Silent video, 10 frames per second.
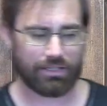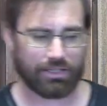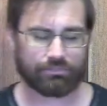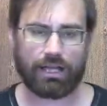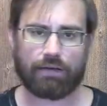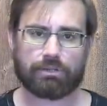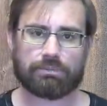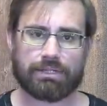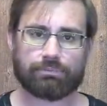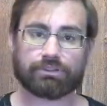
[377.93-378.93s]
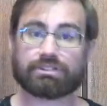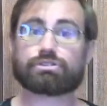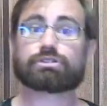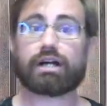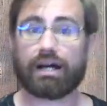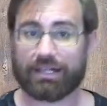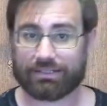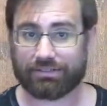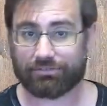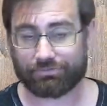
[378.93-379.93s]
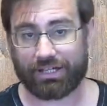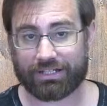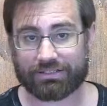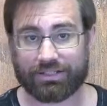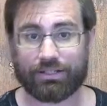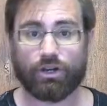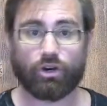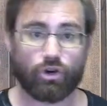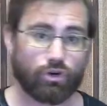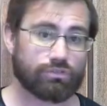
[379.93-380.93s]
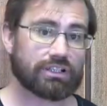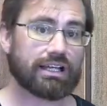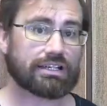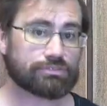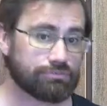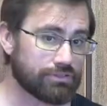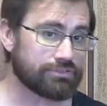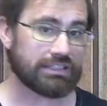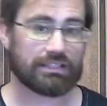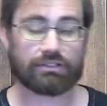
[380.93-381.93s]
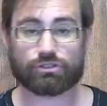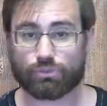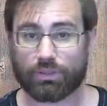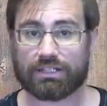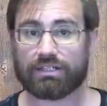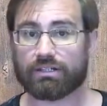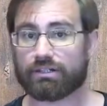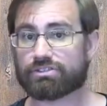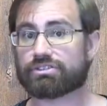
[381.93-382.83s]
of how many people decried the fact that over the last 15 or 20 years,